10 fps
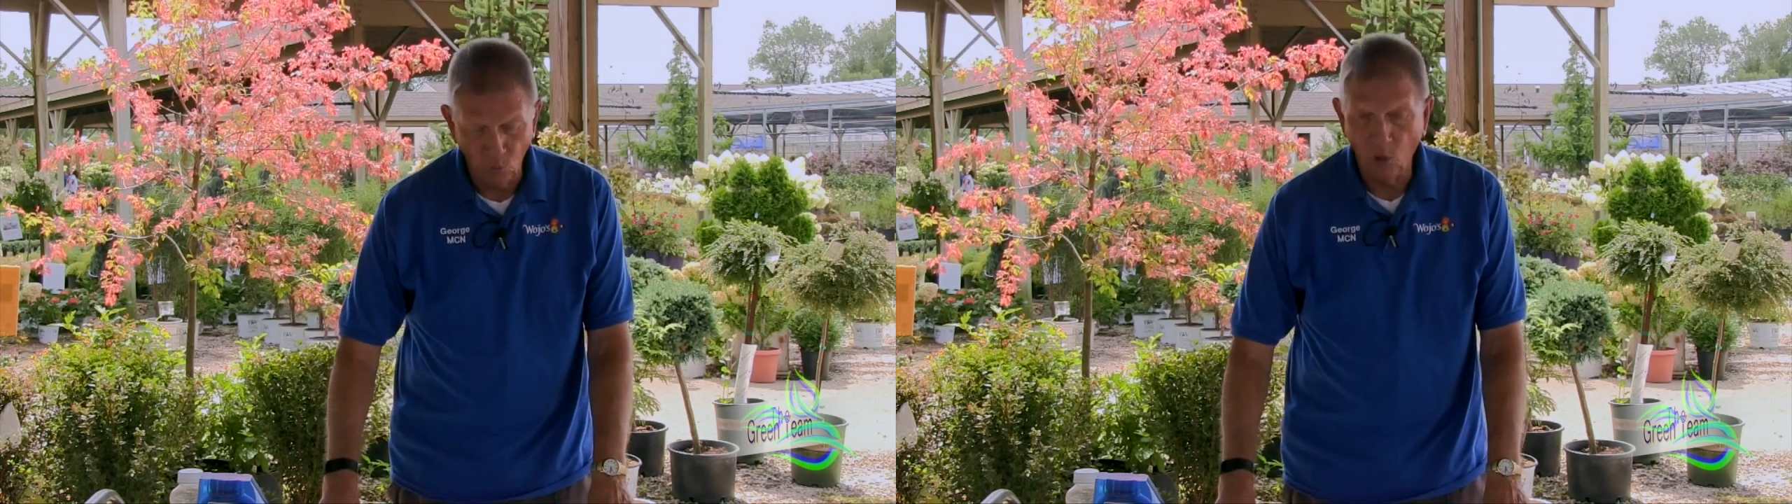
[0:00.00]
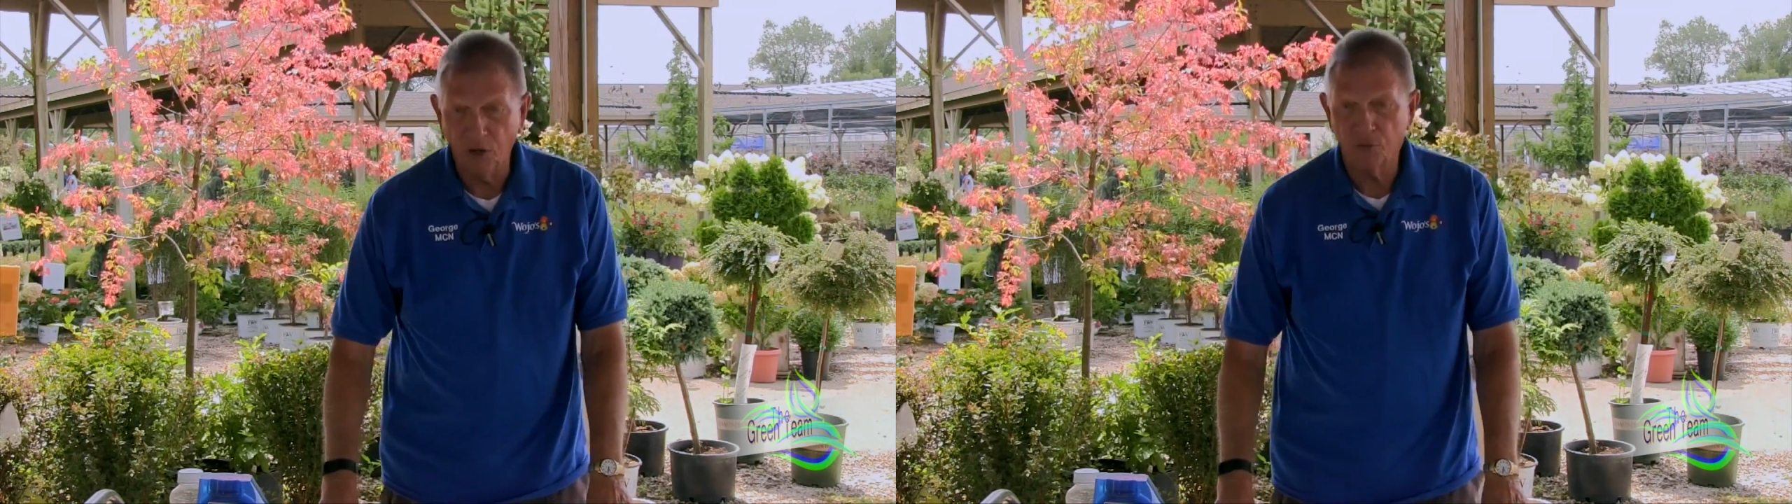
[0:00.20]

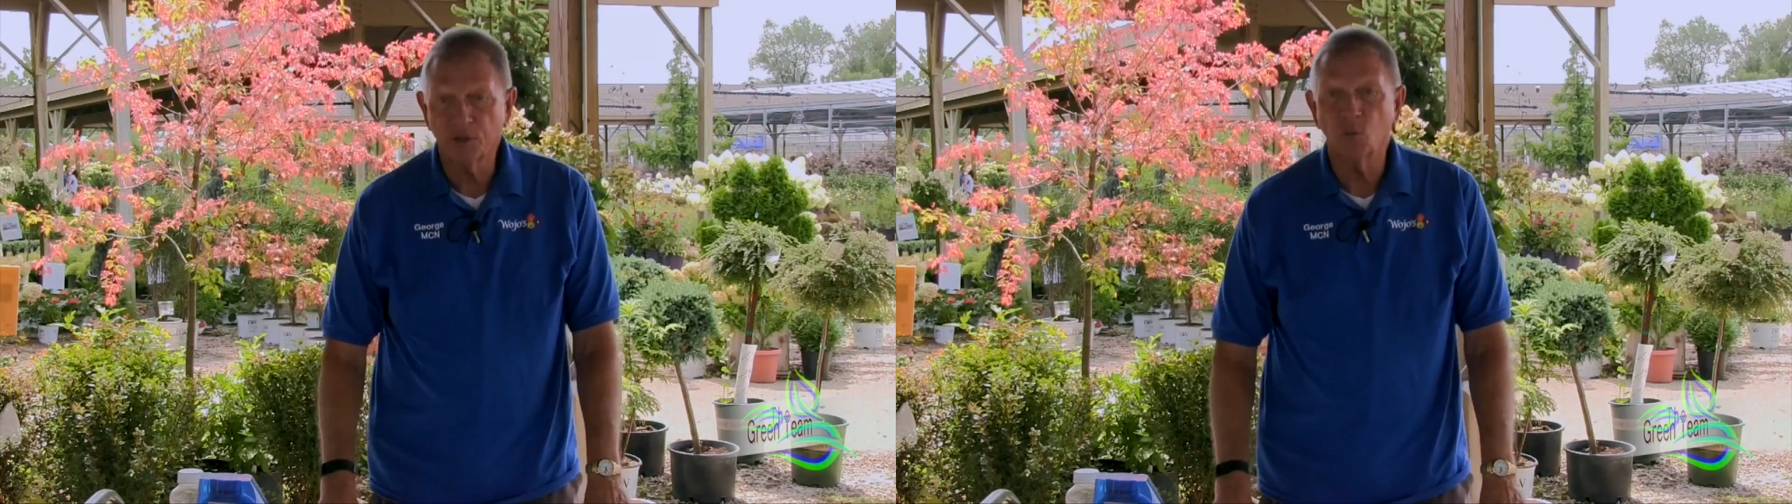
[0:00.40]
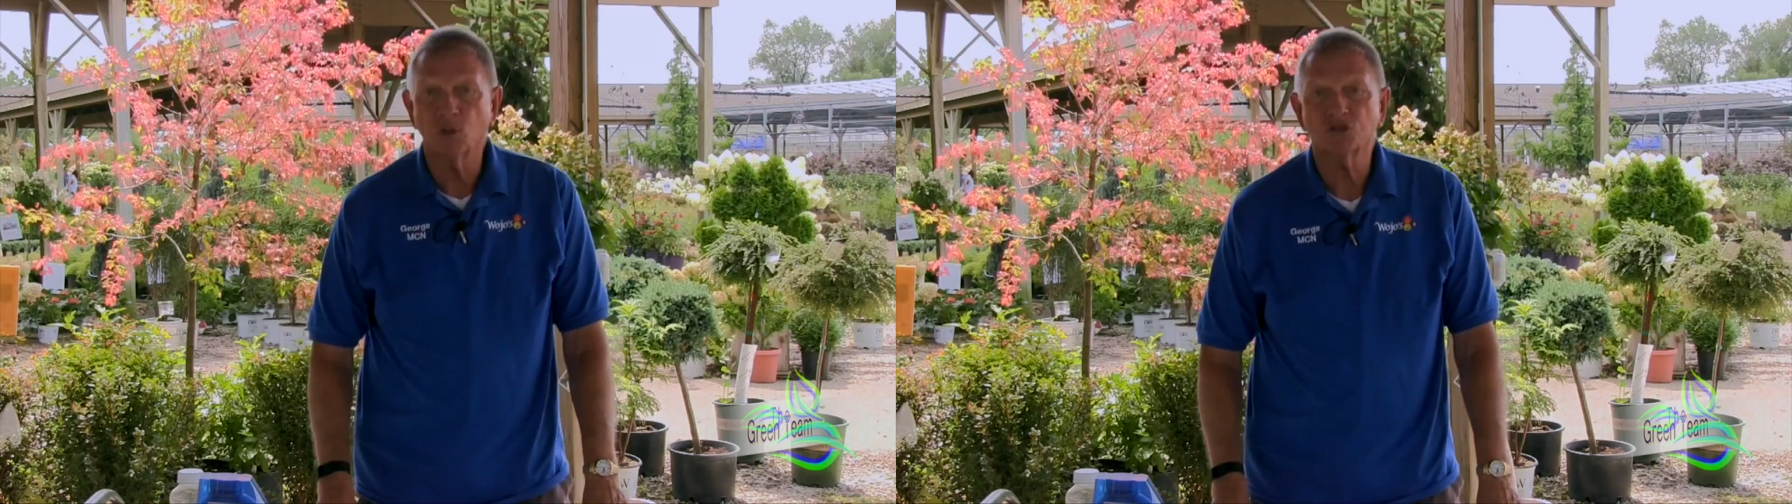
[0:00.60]

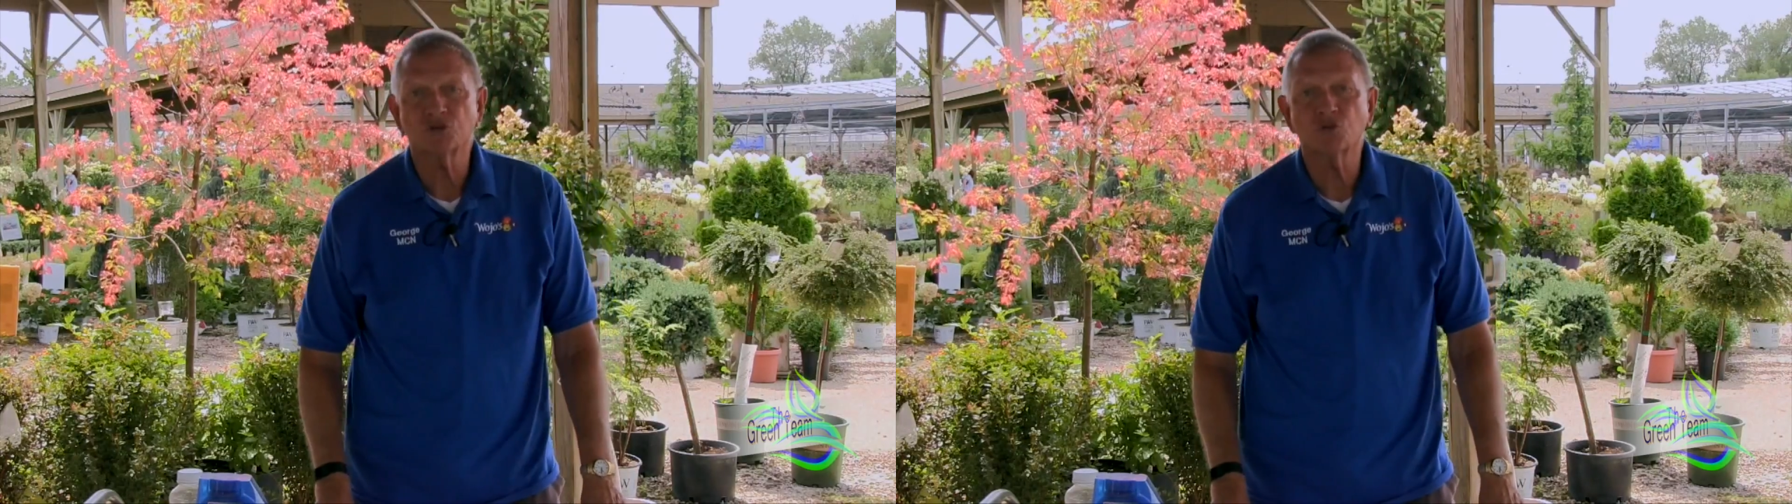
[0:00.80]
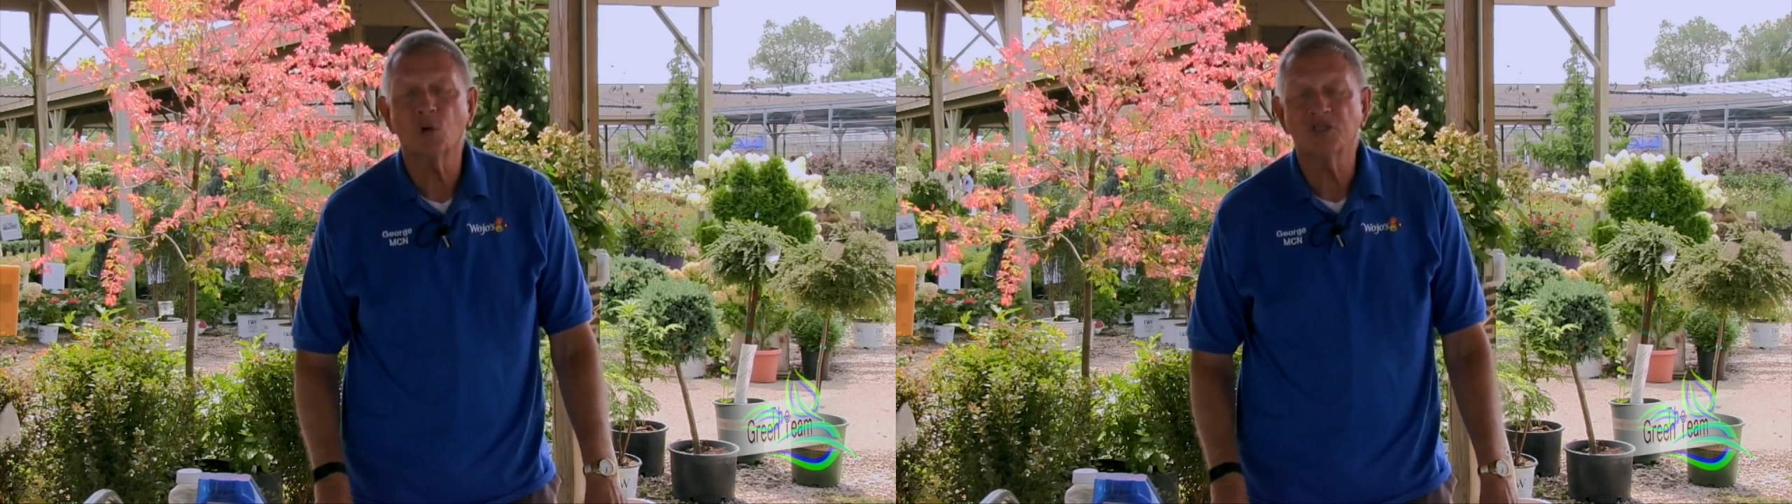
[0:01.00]
watering once
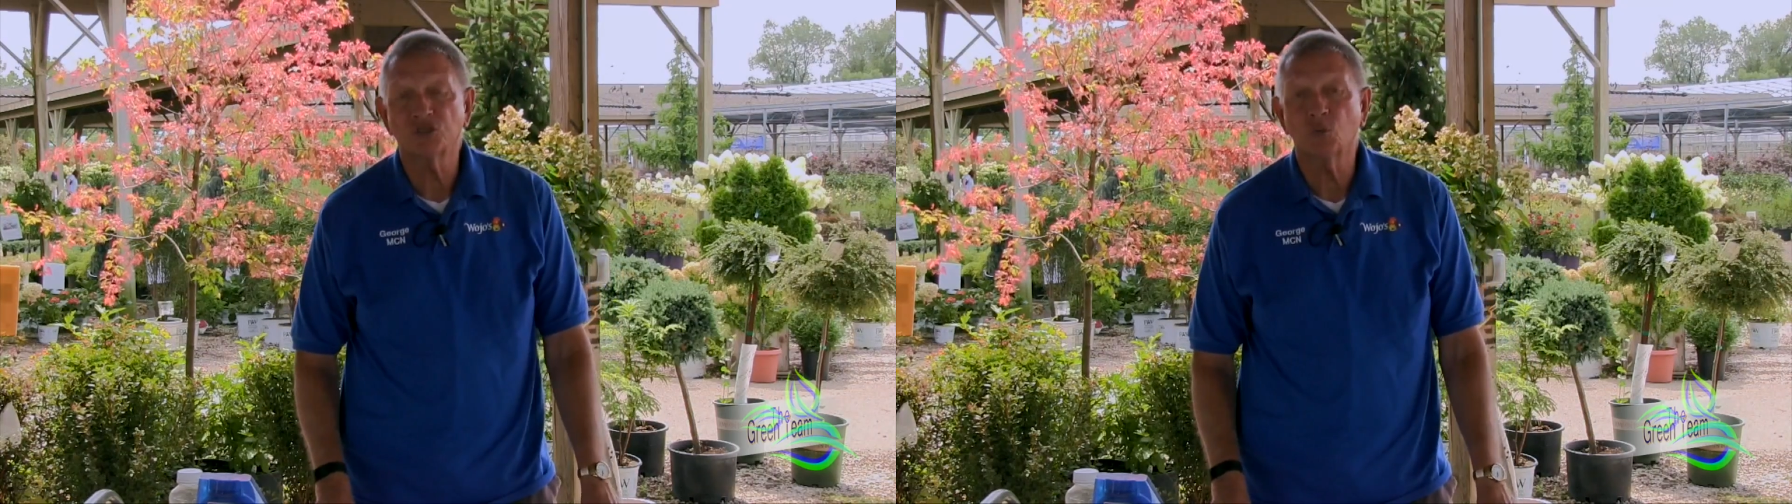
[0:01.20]
or twice